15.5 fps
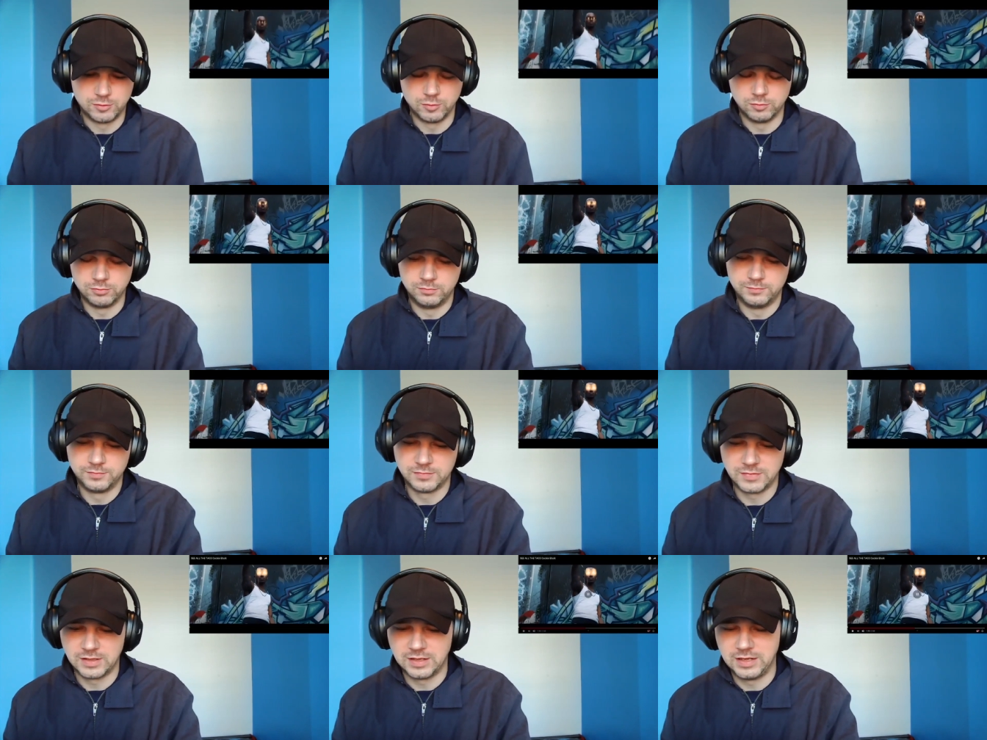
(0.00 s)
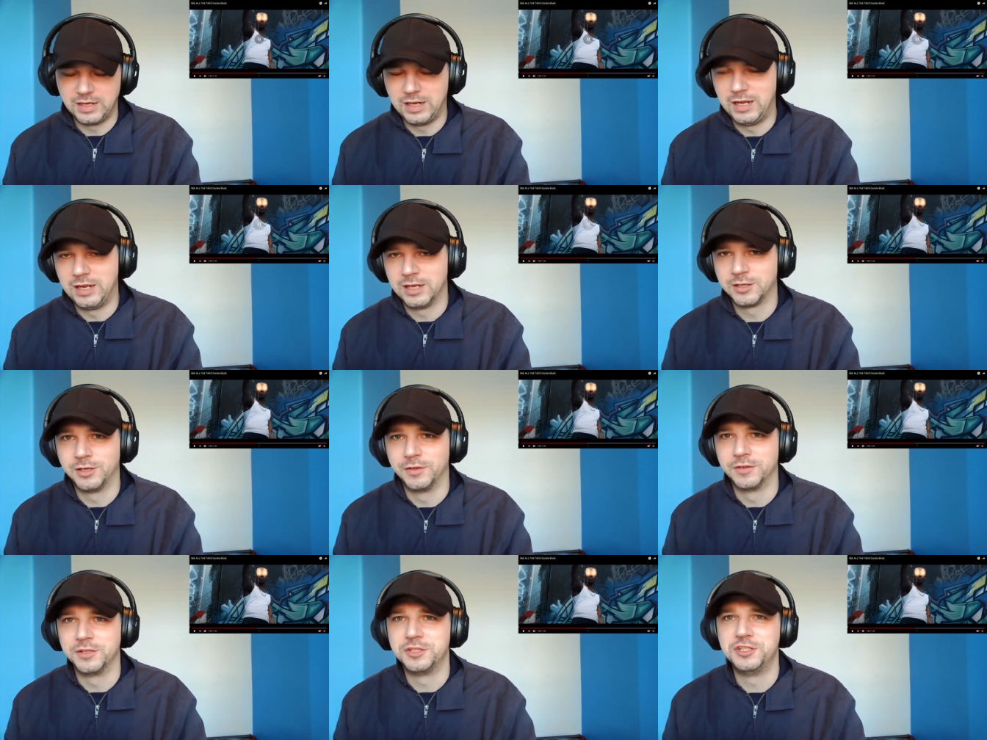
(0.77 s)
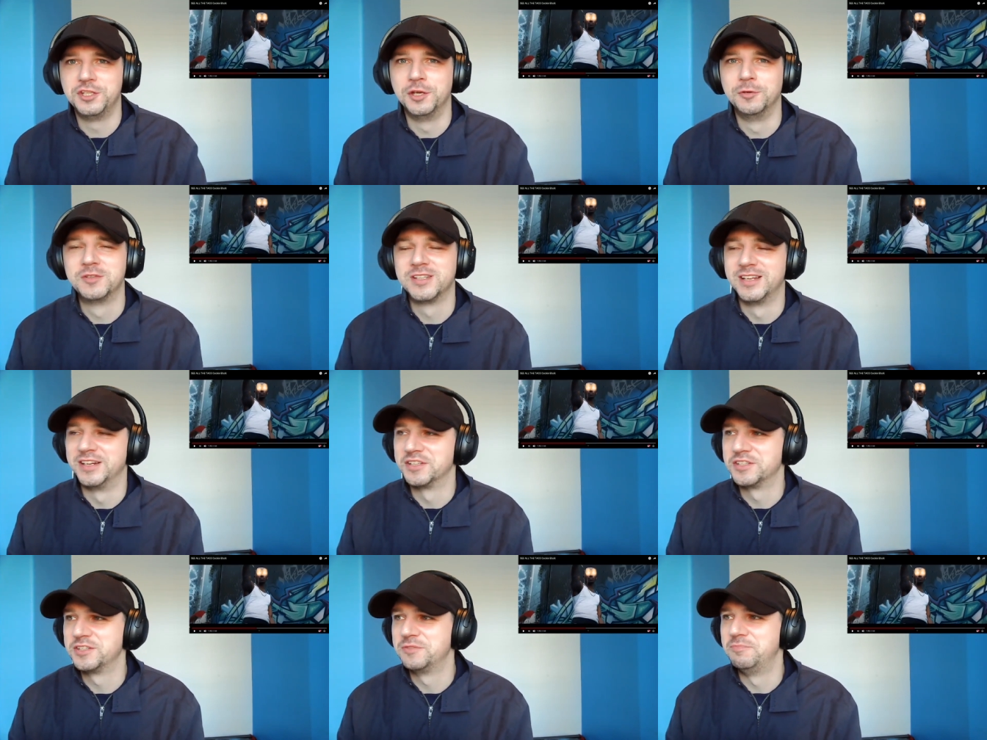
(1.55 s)
Ooh, spilled it. I got the juice and
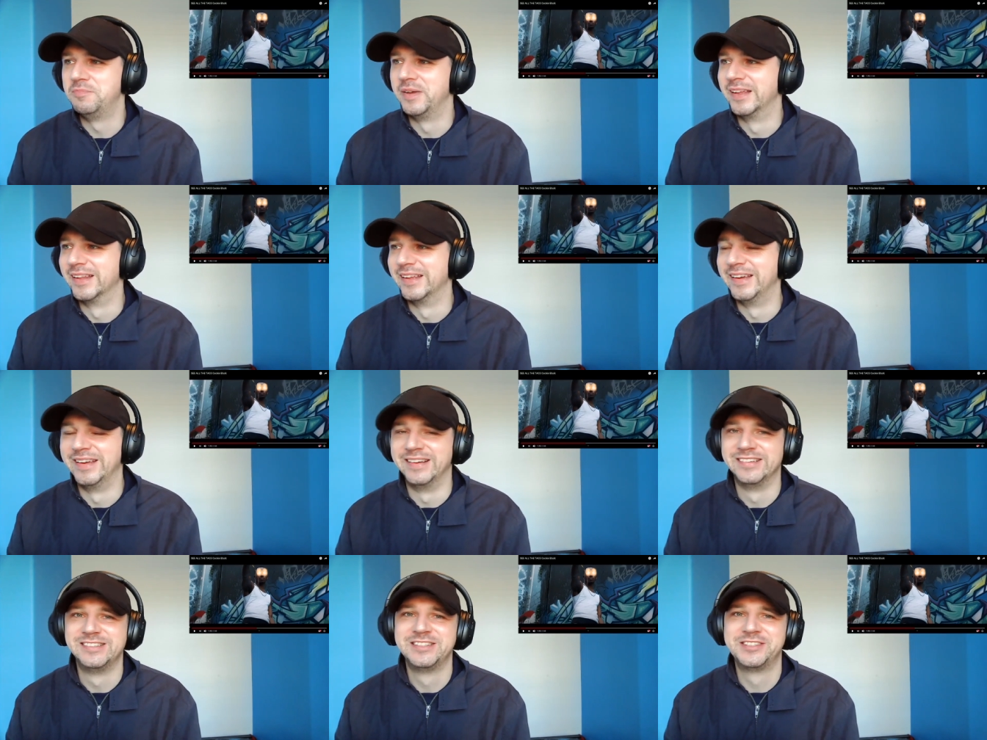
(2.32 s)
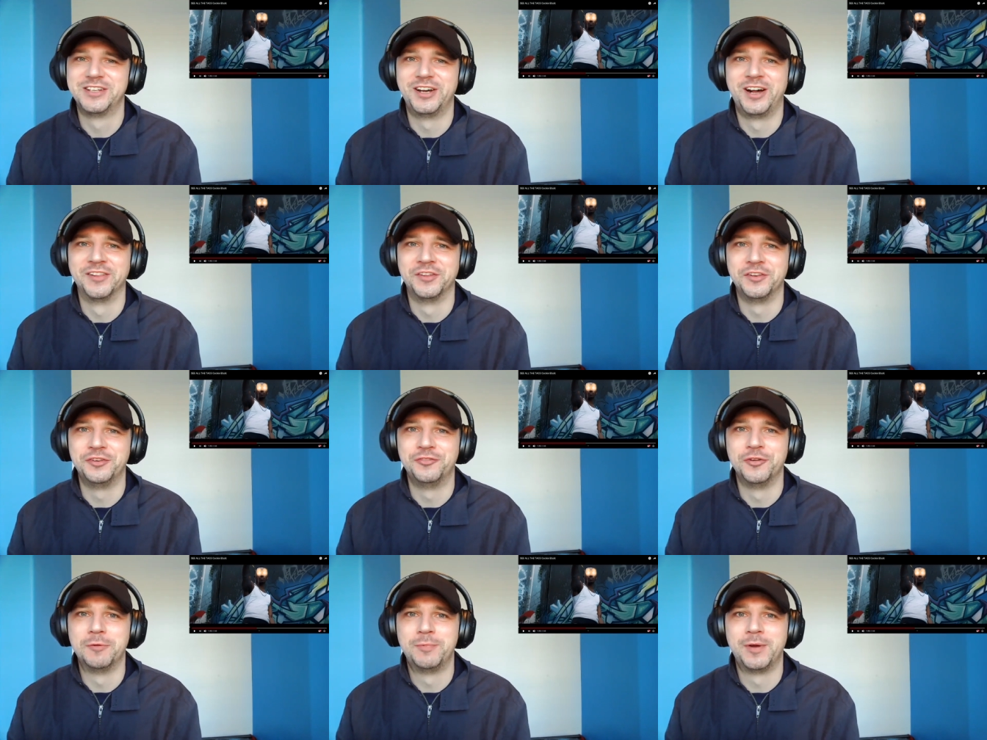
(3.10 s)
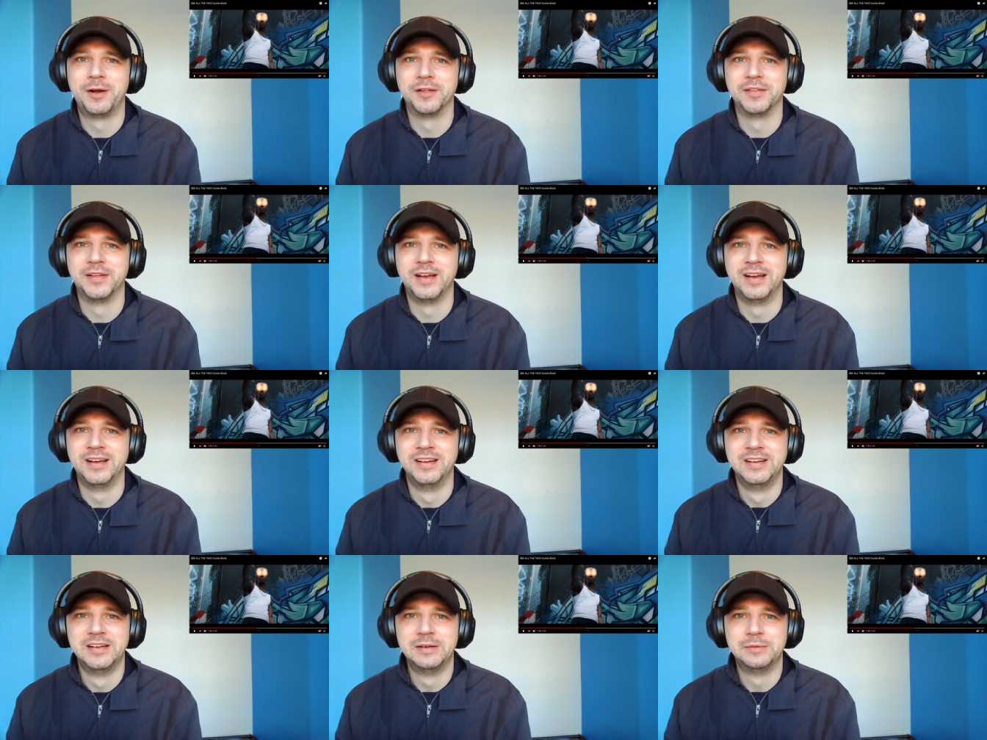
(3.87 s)
I spilled it. It's got all the drip out
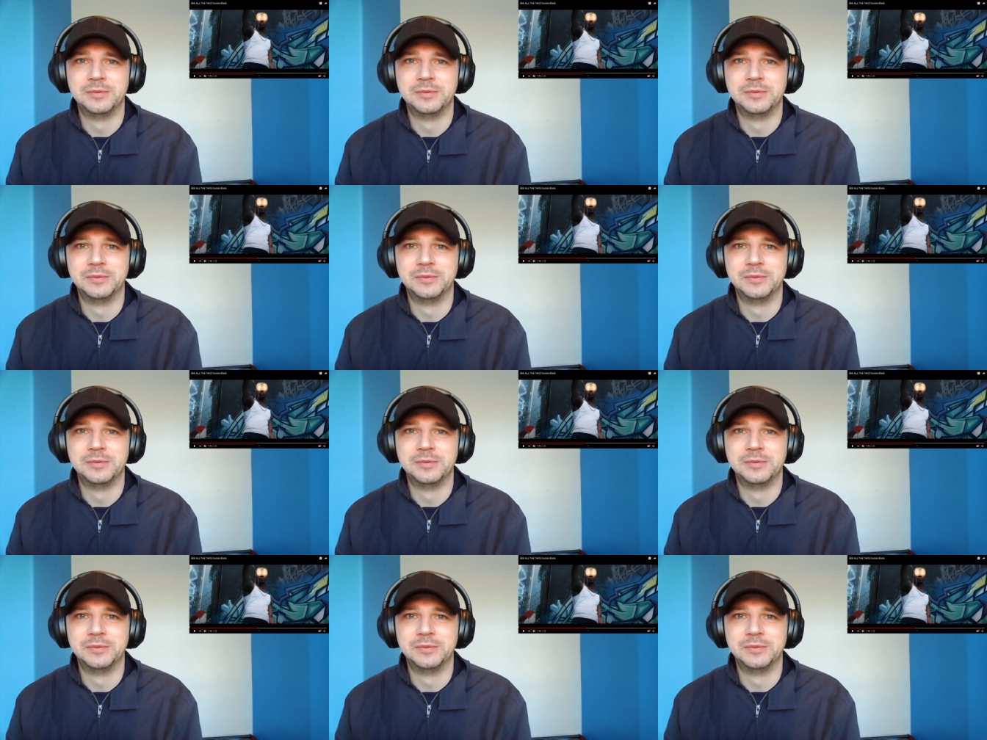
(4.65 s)
there.